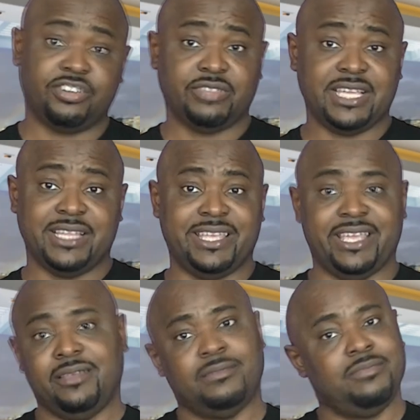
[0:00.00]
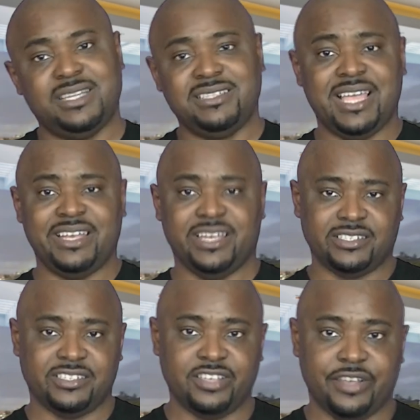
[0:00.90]
shirt that day, but it's not
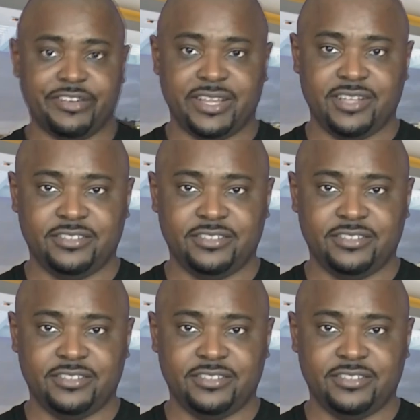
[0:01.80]
necessary.